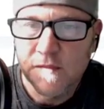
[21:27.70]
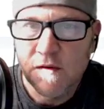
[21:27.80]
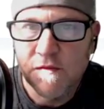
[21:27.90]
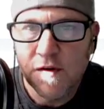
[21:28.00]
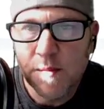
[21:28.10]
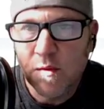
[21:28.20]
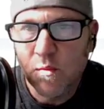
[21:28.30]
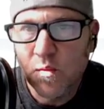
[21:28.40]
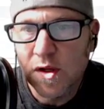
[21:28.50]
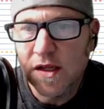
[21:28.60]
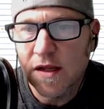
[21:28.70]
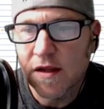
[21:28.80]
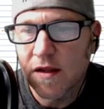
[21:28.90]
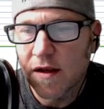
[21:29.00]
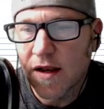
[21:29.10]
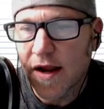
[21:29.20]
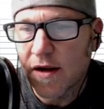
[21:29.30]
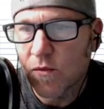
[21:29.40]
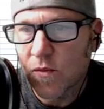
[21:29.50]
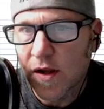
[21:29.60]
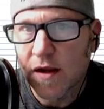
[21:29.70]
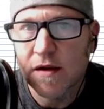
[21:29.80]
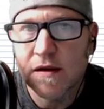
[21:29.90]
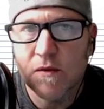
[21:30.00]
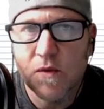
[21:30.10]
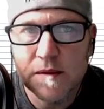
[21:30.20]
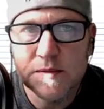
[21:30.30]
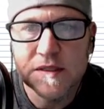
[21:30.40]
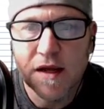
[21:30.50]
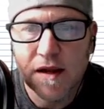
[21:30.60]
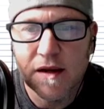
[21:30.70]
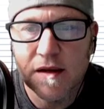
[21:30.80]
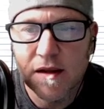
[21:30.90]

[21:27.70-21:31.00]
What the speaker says: from a really lightweight website